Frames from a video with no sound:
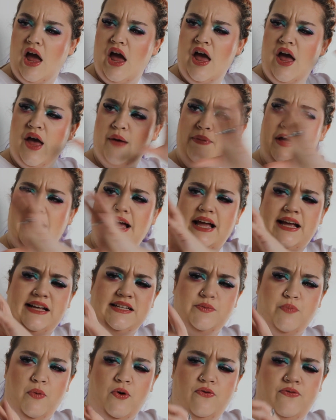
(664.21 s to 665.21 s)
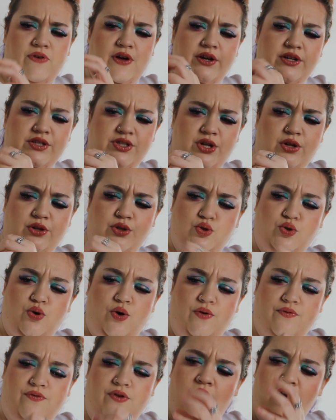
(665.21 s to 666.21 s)
um, it is more focused on
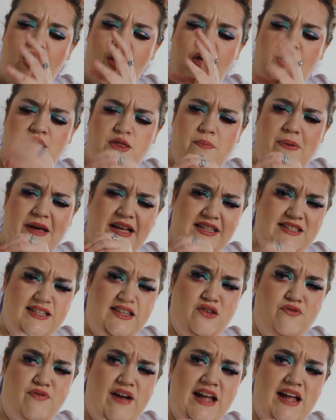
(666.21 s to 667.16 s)
sort of the pinks and the